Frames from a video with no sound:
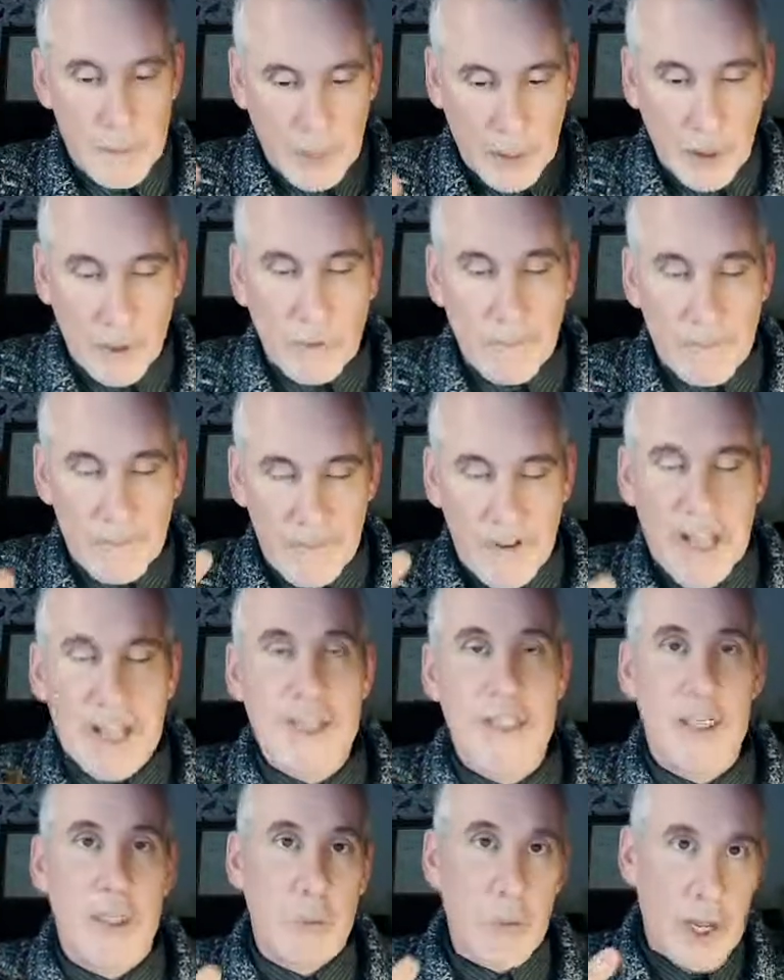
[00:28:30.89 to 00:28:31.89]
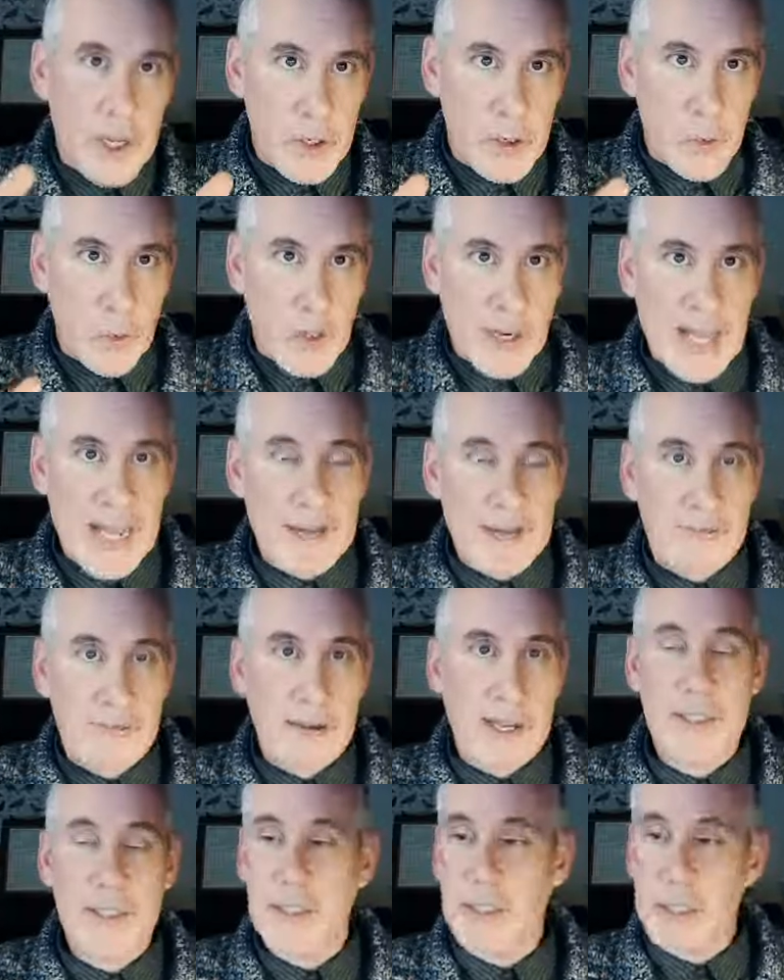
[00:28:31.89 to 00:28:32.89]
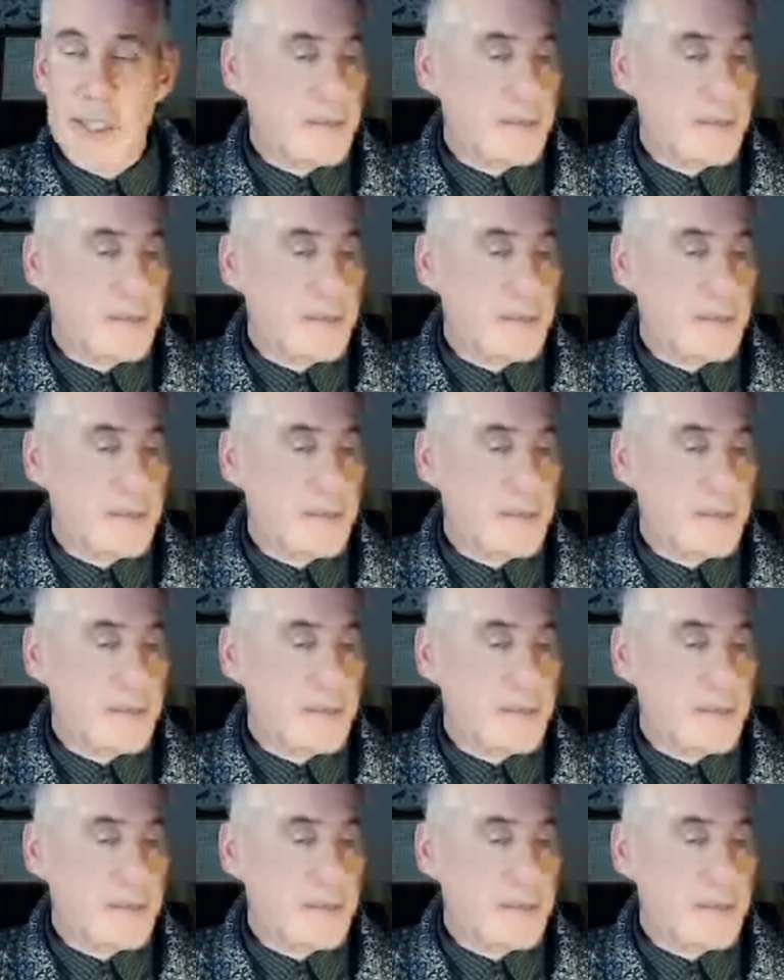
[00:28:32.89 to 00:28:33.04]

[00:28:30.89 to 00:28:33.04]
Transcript: plot faces, where your land faces.